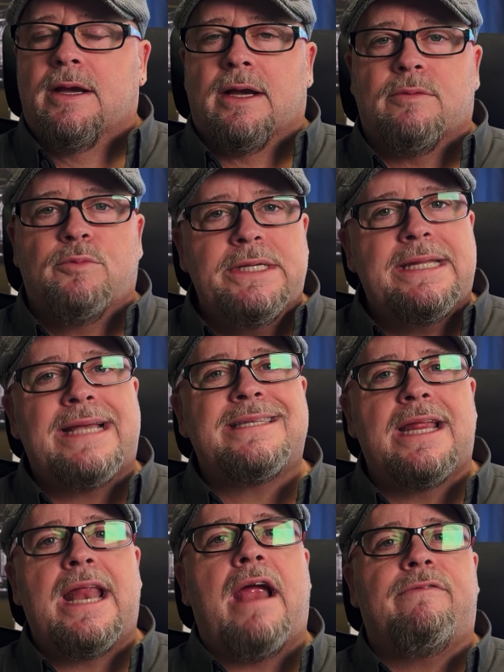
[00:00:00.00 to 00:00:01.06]
We
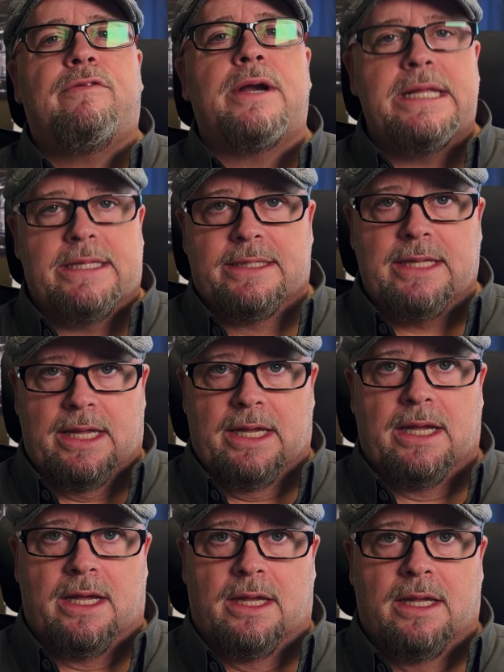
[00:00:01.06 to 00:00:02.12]
tested
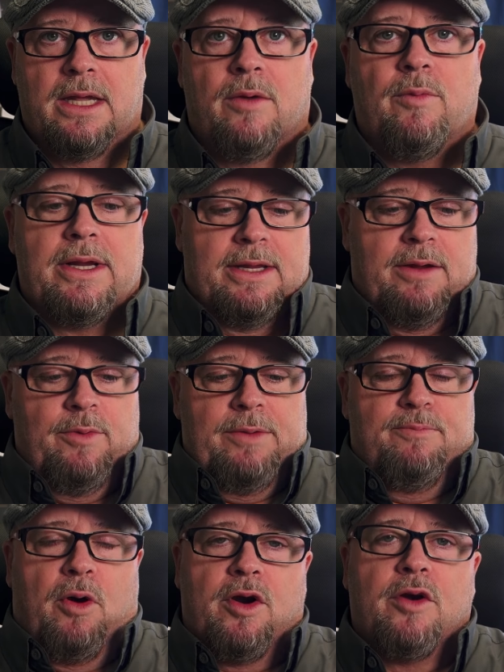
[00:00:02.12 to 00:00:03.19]
everything. We
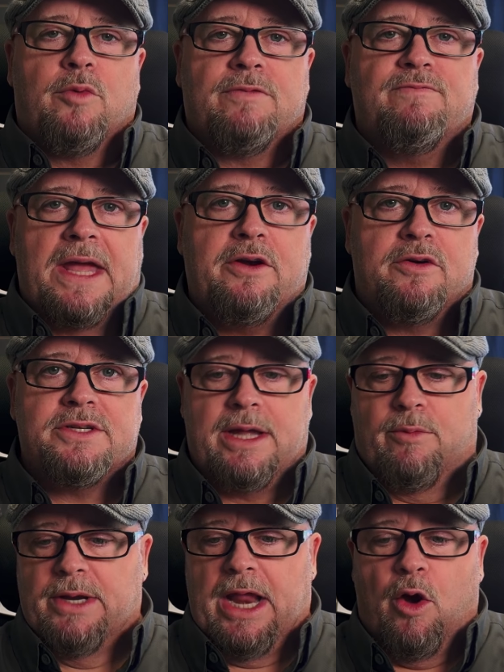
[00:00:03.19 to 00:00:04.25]
partner with vendors that
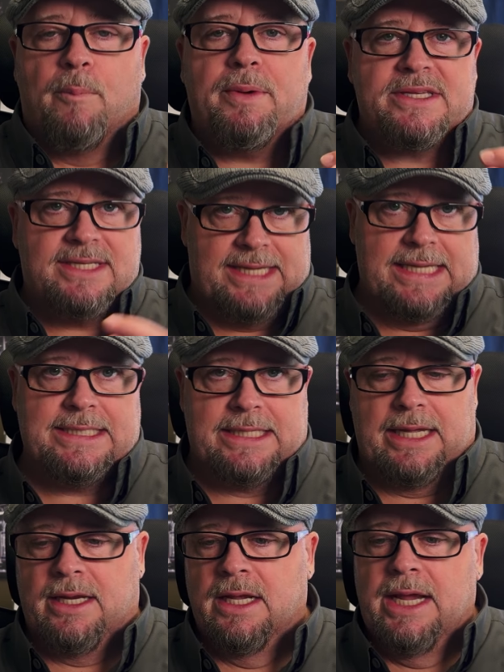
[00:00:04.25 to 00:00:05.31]
would help us test
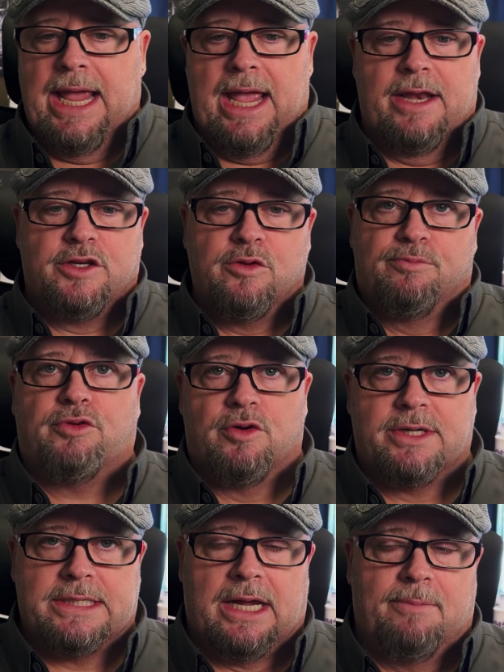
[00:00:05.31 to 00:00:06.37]
it and do
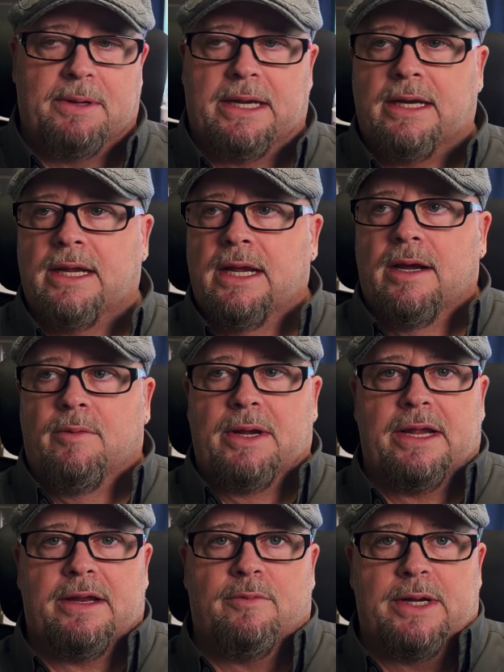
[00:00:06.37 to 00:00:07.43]
prototyping.
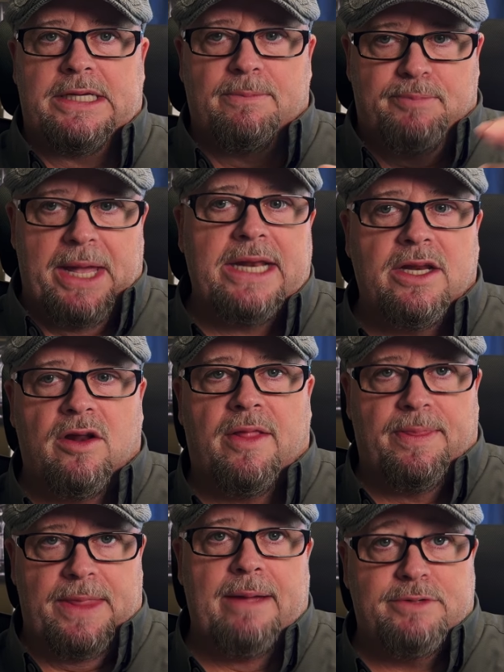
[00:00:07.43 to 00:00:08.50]
We depended
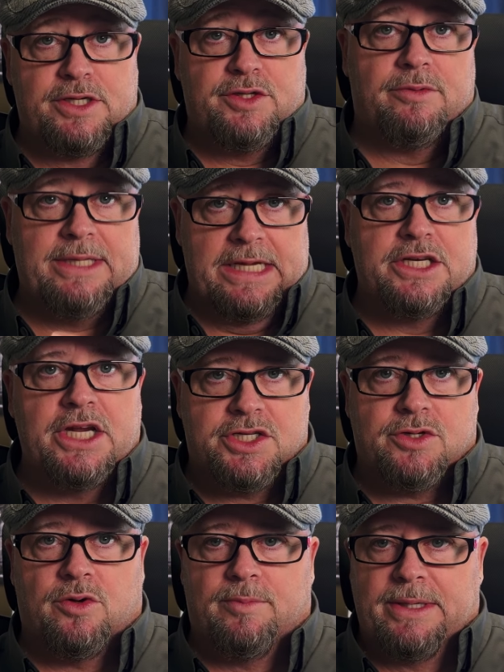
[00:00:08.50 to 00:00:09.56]
on them to do the
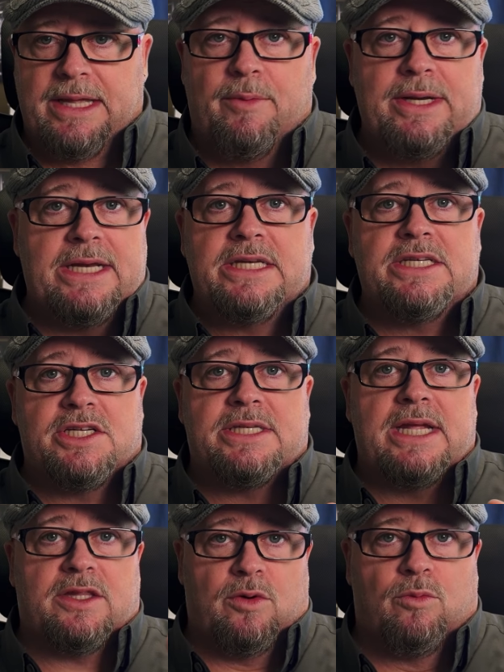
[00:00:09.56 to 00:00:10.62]
initial, but then we didn't just
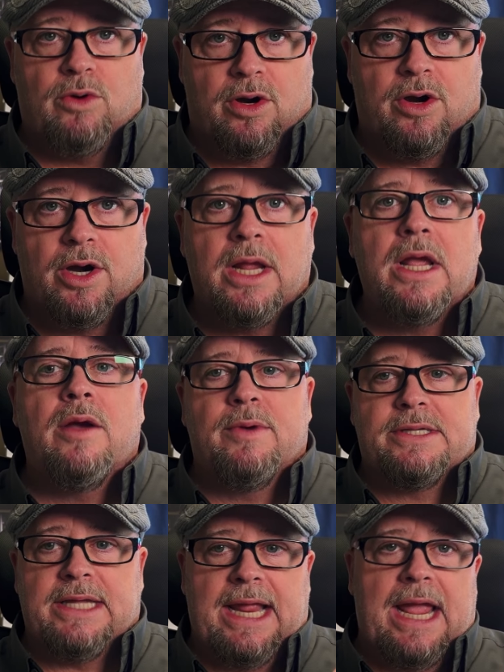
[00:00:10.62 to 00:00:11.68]
take their word. We
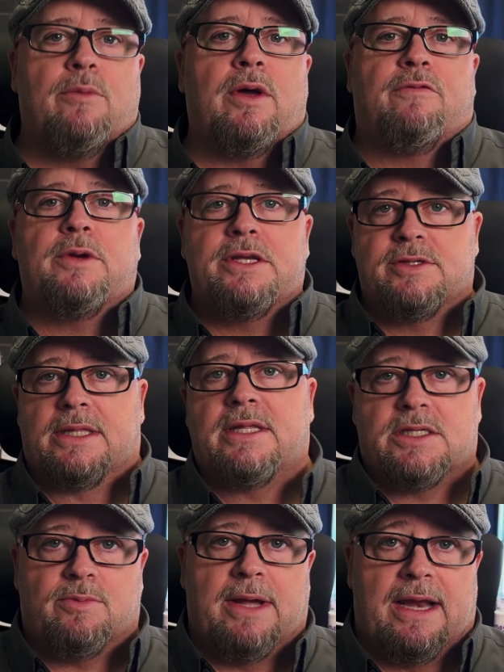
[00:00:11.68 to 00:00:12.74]
said, hey, what if we use it
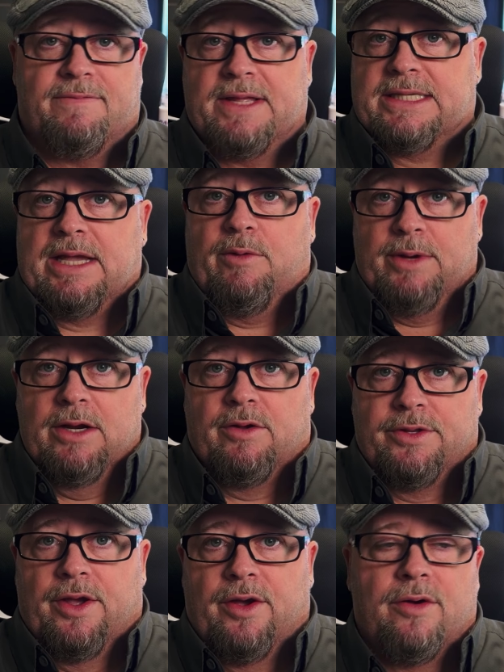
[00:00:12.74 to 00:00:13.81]
this way? And if they say, we don't
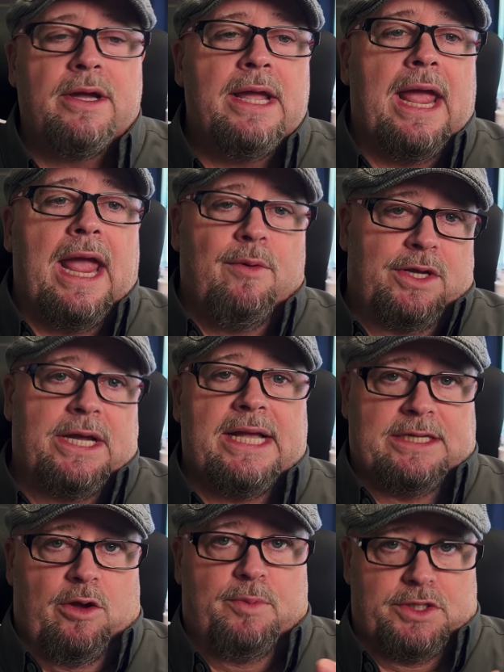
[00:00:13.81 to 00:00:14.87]
know, hey, will you guys
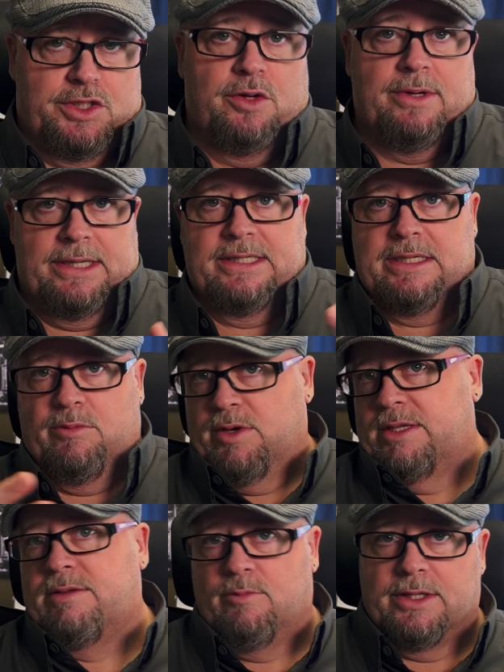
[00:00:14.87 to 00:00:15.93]
help us do it and see
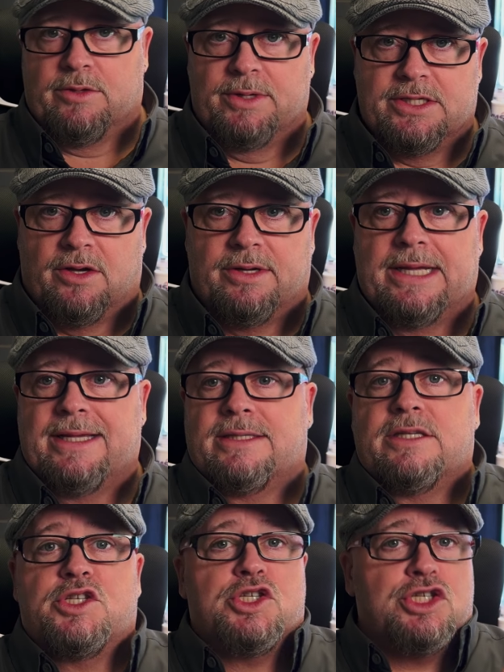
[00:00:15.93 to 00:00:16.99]
what the result is?
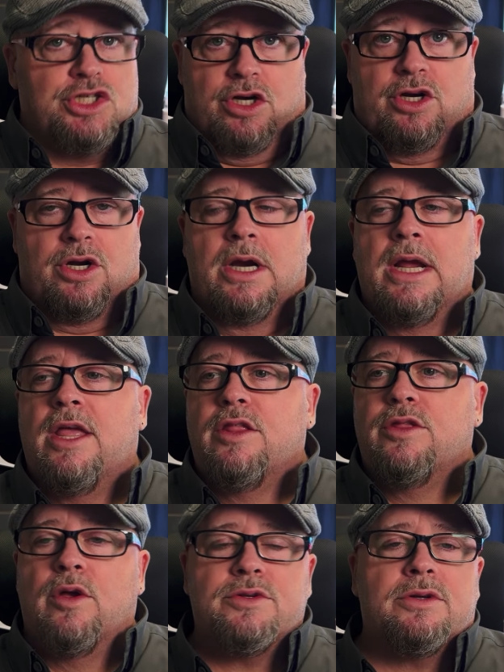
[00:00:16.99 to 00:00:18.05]
Sure.
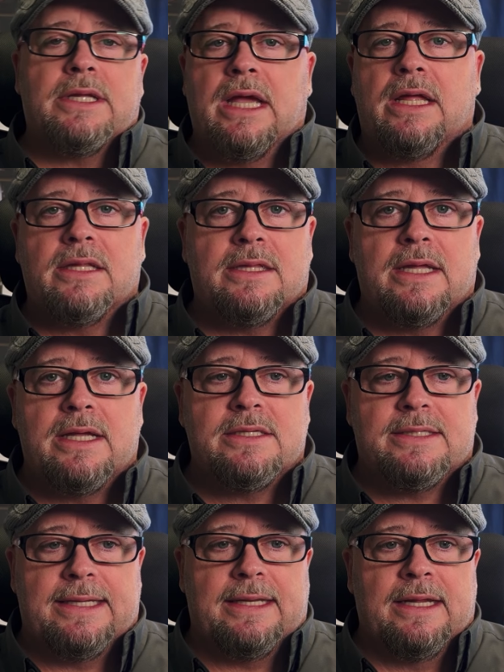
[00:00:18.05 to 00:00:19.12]
Those are the kind of things
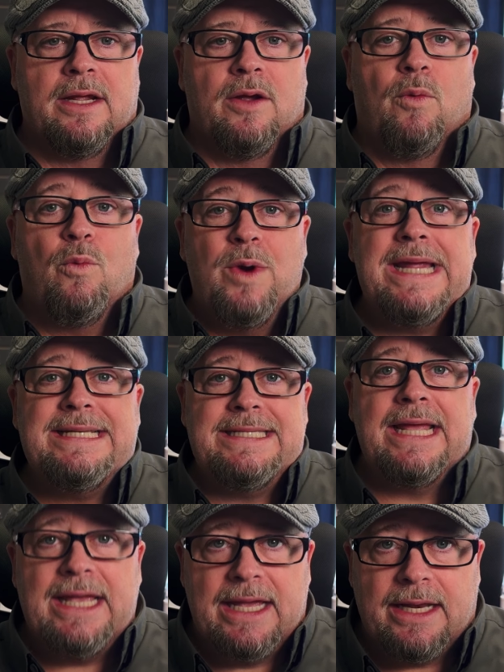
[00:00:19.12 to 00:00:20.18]
that we
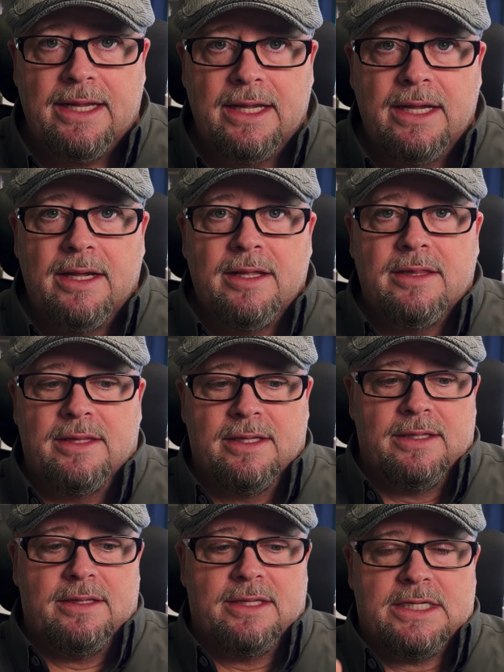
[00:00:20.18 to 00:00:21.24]
did.
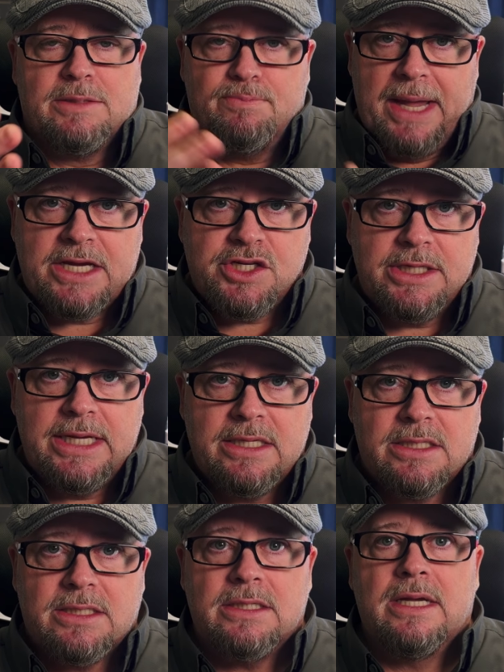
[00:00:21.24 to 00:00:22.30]
The spec
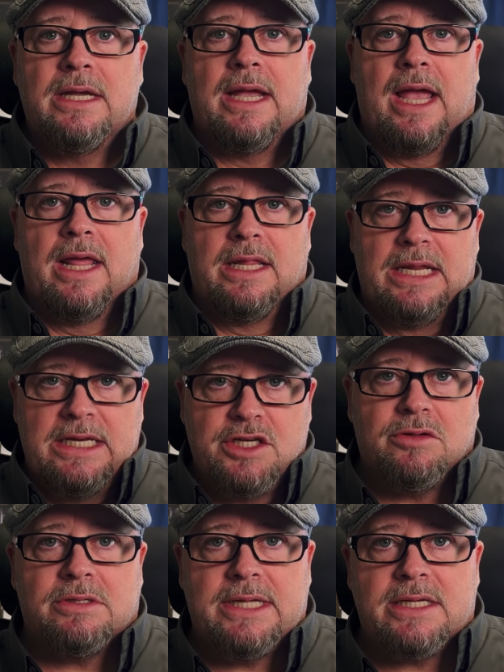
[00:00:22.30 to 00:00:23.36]
sheets and the
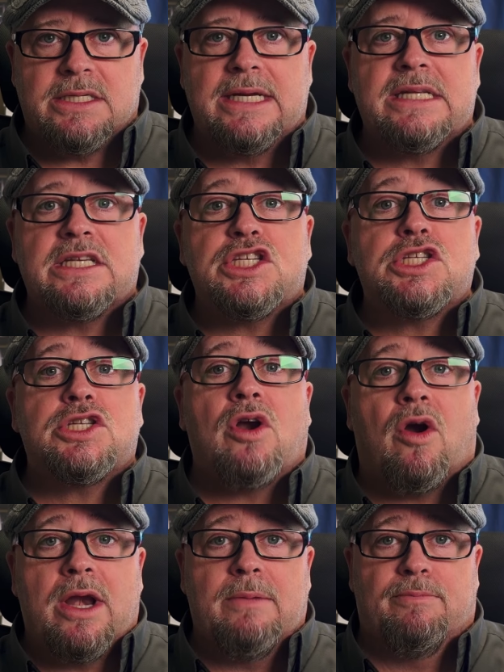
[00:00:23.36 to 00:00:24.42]
initial testing is a
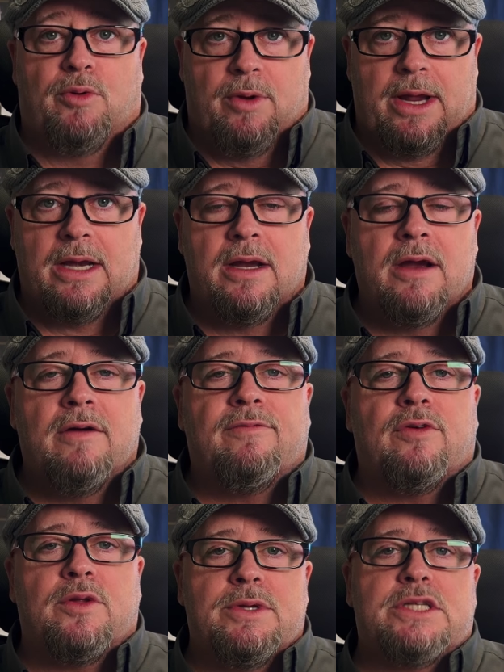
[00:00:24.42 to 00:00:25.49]
starting point for
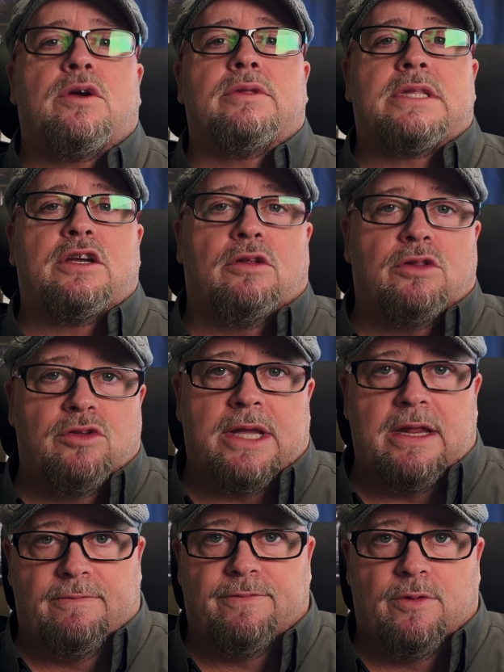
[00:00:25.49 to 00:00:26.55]
the result that you're
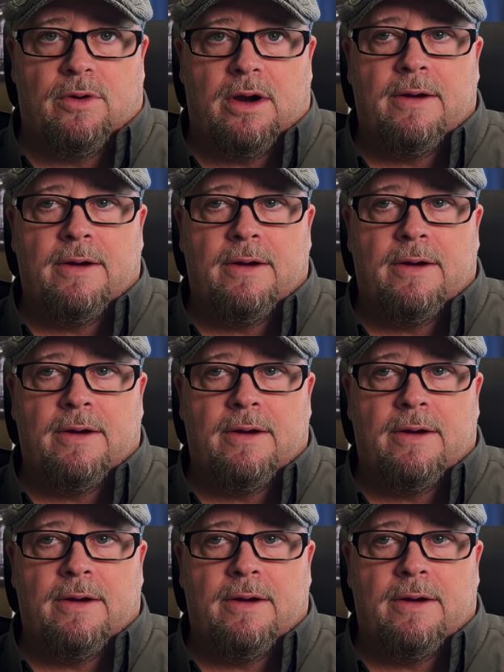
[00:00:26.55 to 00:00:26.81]
looking for.